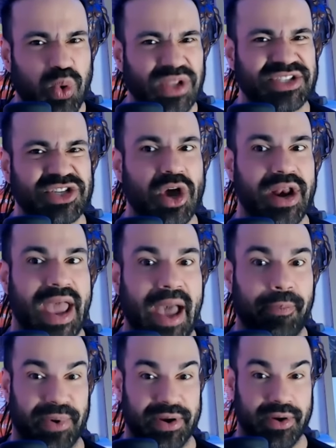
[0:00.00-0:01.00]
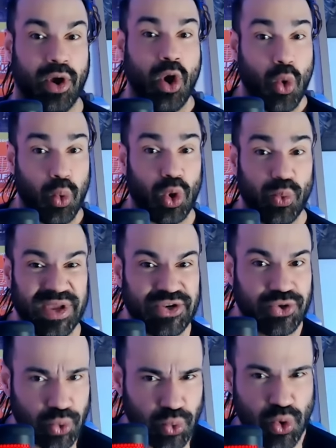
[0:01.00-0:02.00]
what's going to happen. What
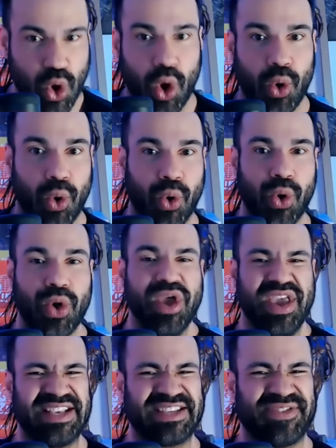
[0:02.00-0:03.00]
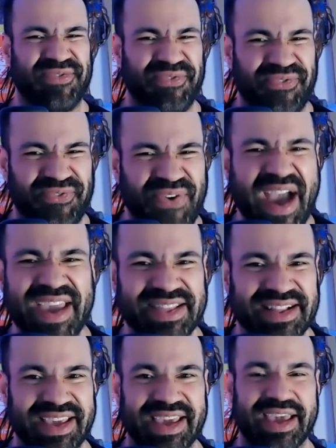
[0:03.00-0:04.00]
we do know is
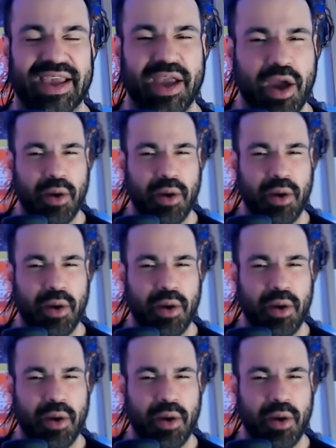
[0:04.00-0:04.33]
finally,